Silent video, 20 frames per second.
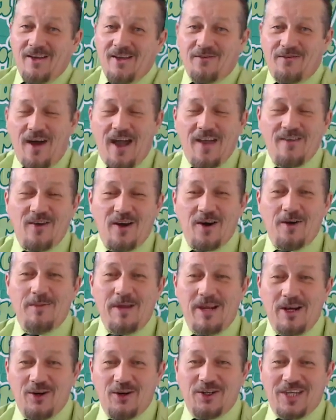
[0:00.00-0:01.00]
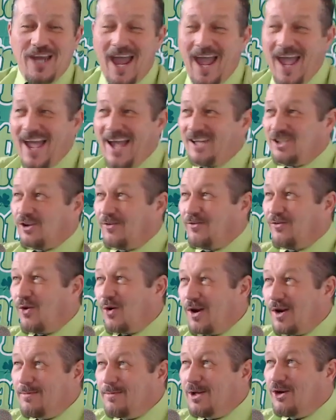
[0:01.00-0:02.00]
500-meter dash or
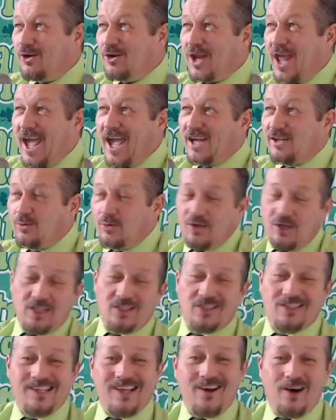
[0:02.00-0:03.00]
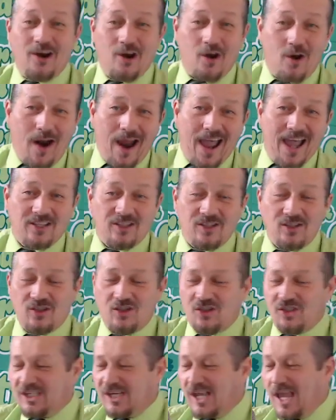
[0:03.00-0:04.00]
400-meter dash. Well, you could sit on your ass and
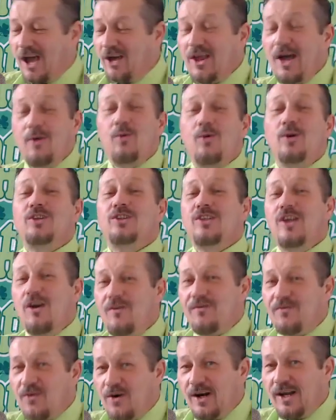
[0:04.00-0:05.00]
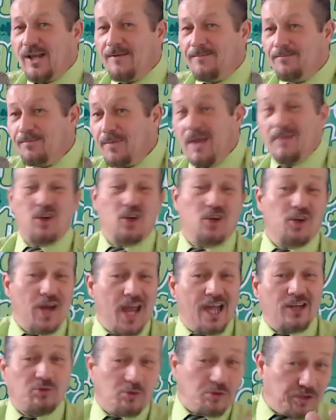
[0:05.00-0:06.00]
see how that works out for you. Maybe your
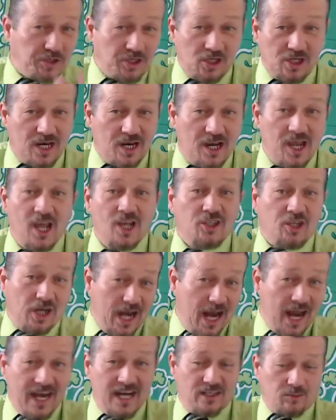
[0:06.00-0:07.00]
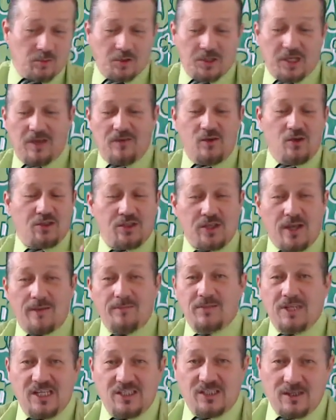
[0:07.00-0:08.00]
natural genetics will give you some
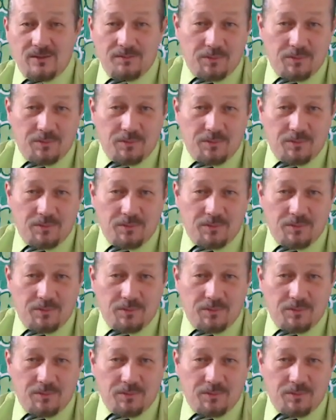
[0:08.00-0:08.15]
decent